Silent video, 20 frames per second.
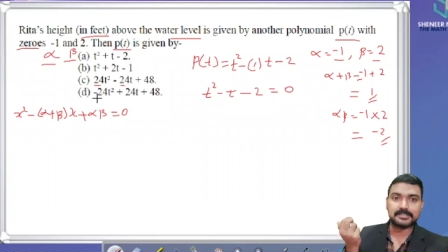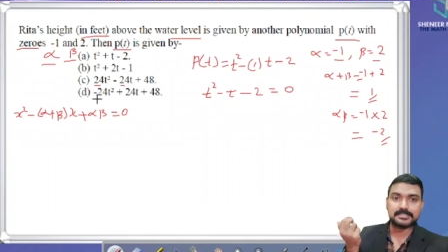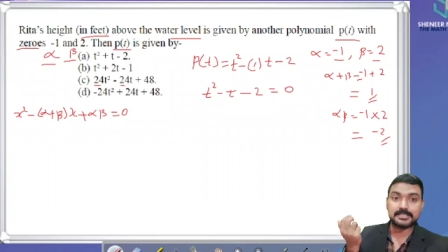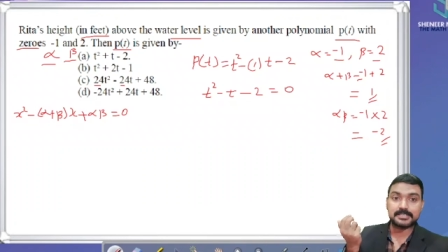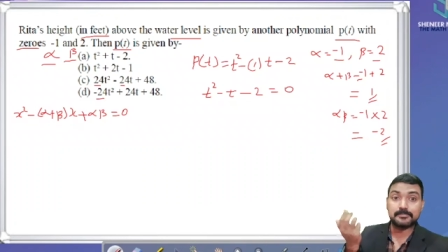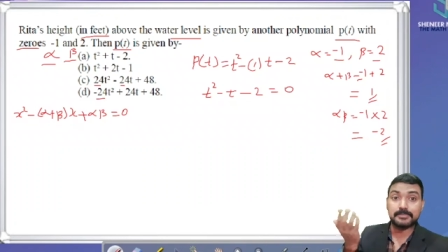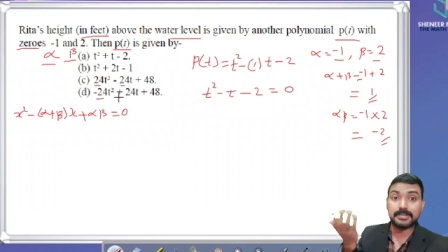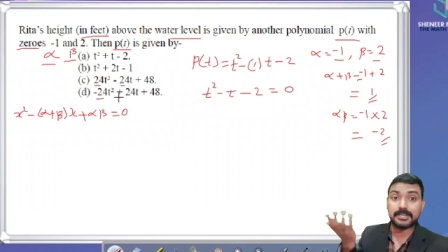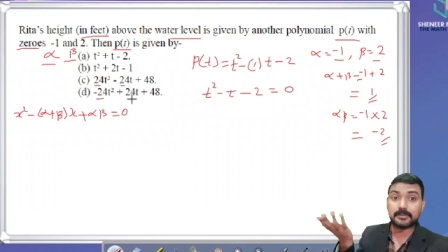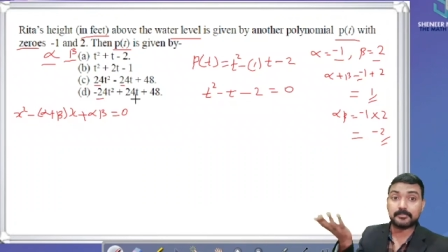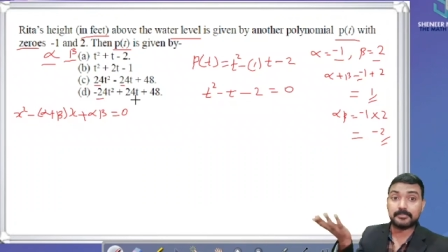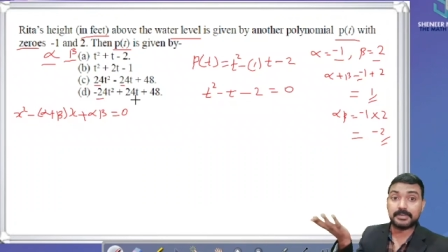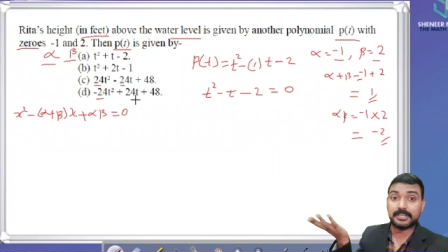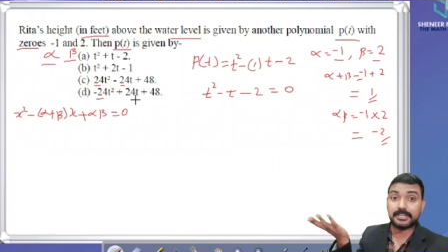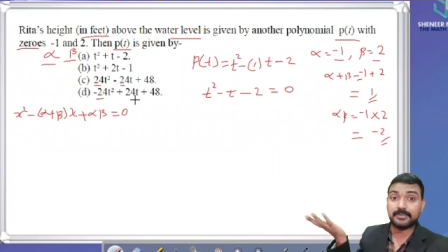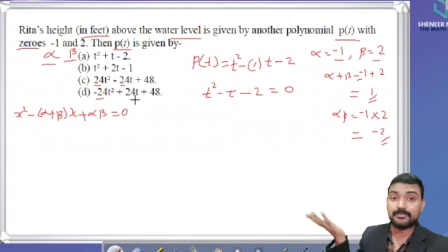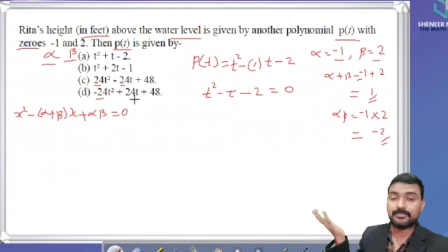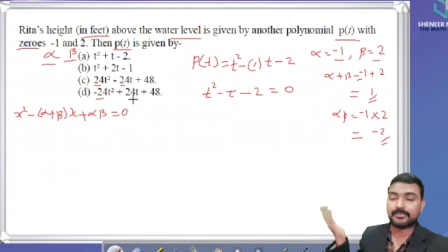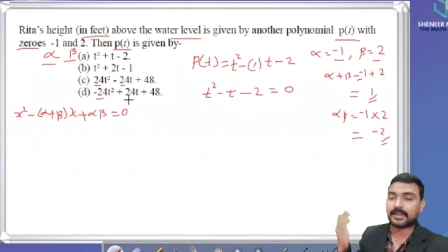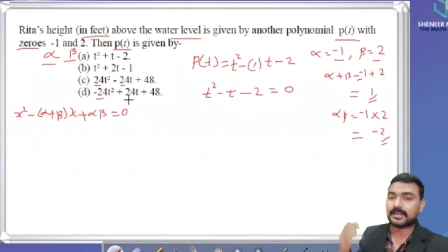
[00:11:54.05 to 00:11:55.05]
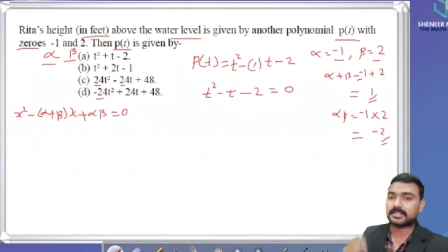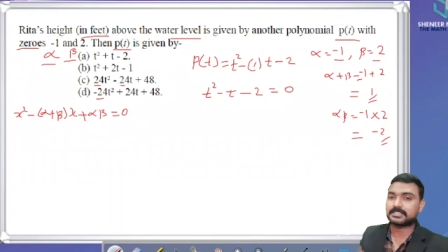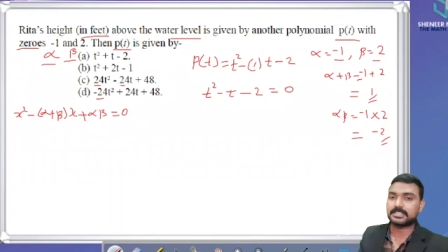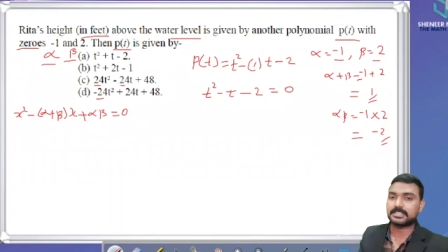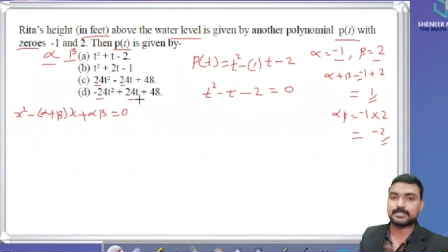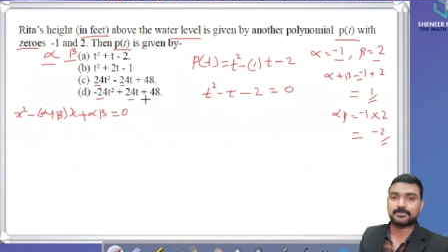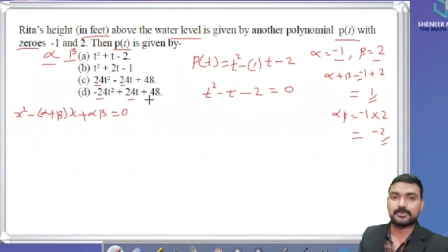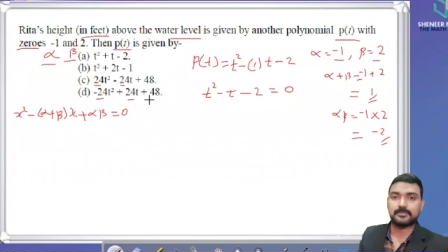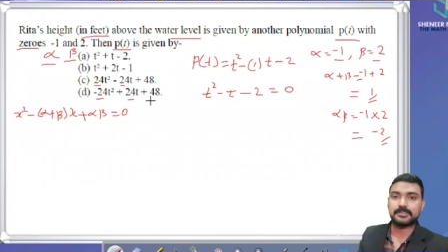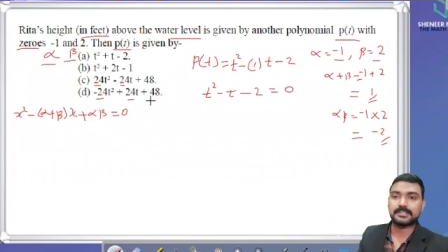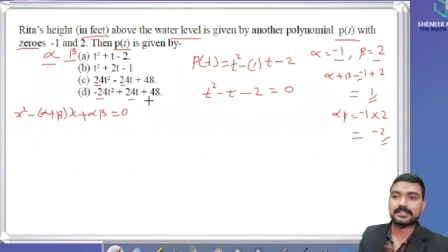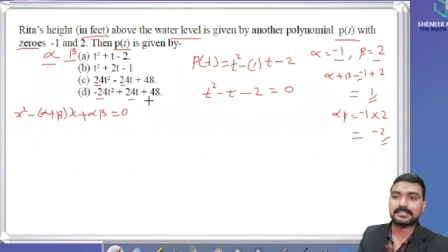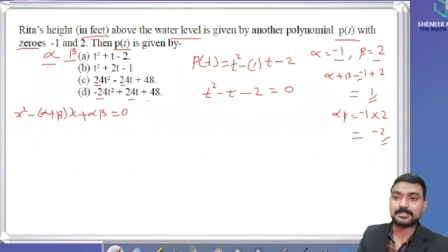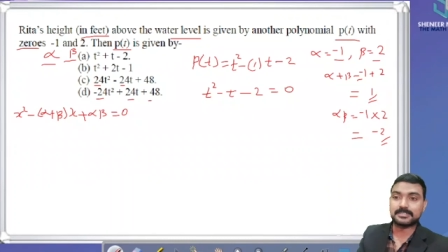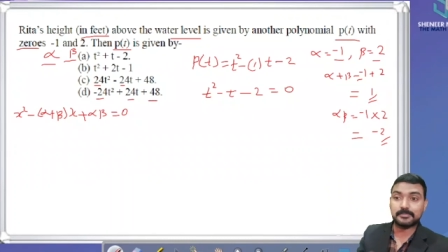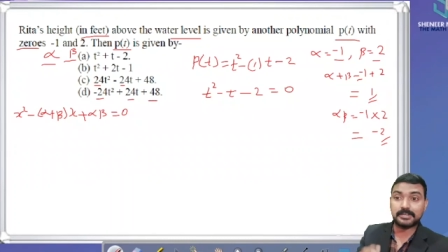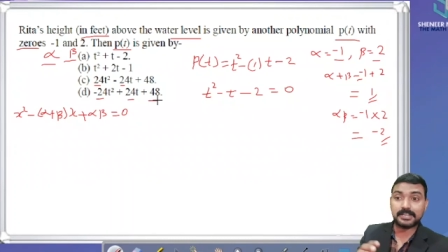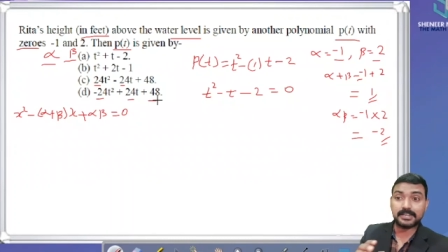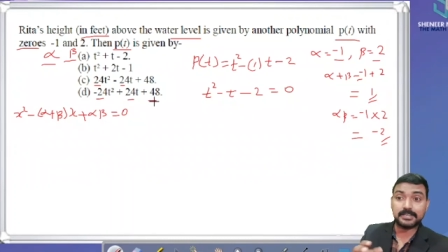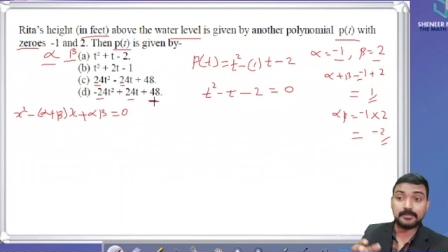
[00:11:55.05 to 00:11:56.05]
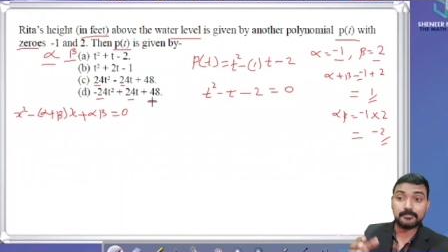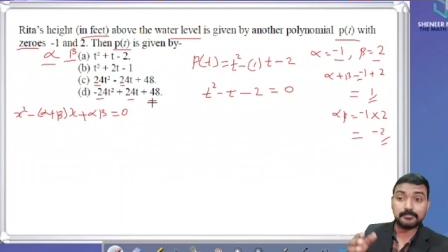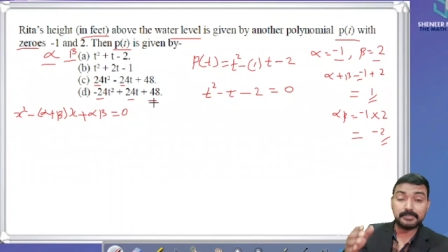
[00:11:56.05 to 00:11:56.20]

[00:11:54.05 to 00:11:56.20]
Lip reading: Similar many fractions will be there. Similarly,